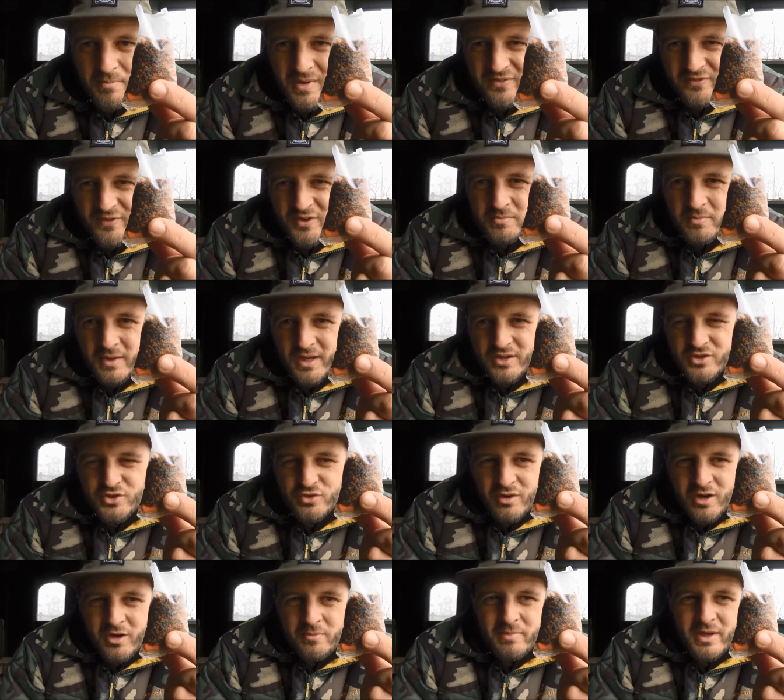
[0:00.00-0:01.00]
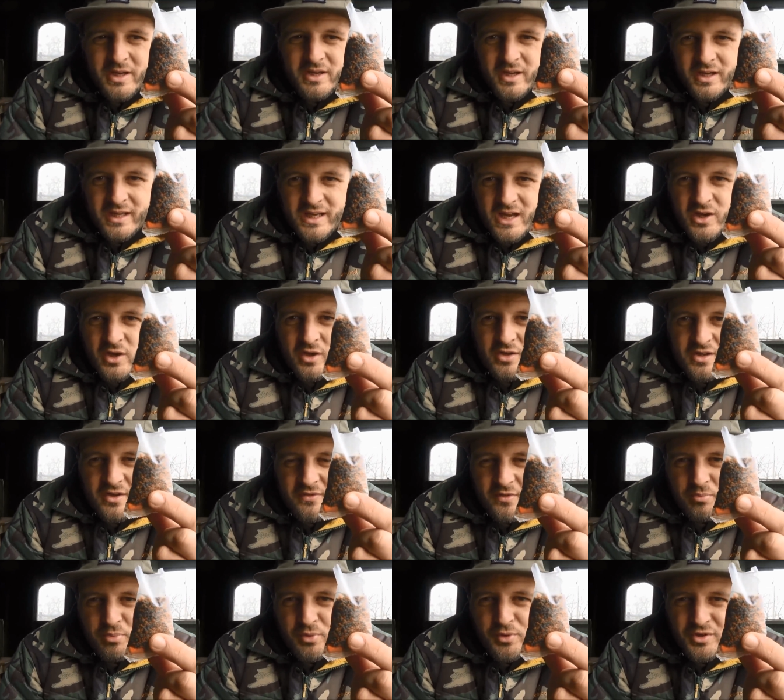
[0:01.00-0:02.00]
method mix ground bait, again
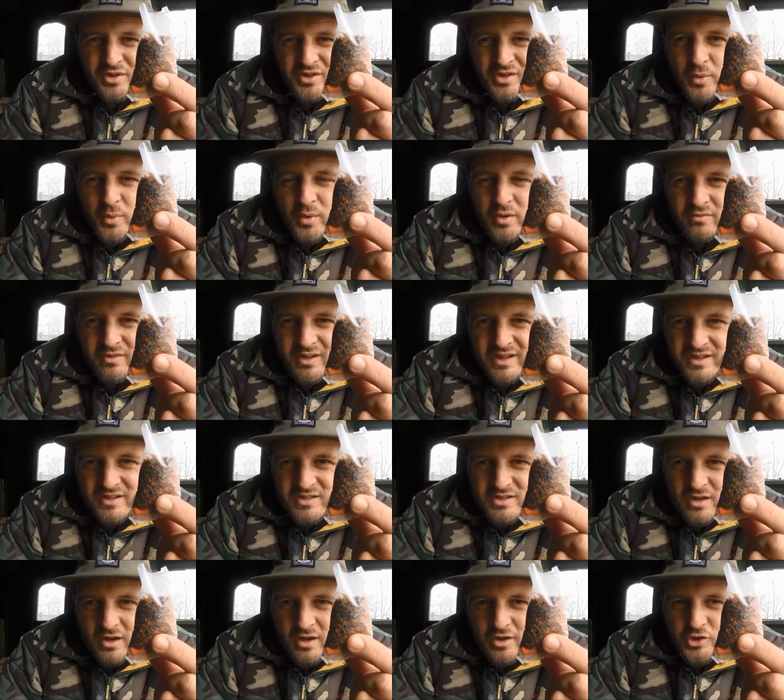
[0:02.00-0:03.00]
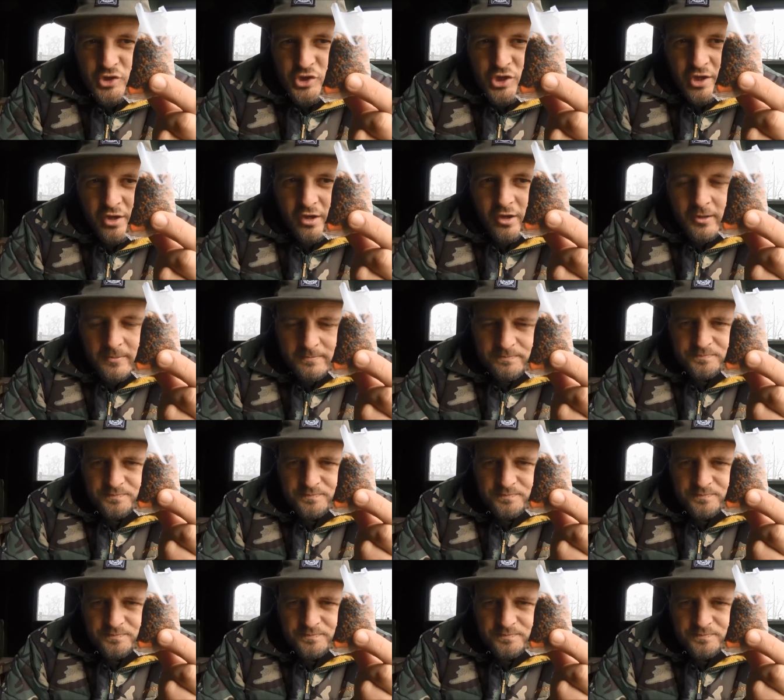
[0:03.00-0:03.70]
another product that we released last year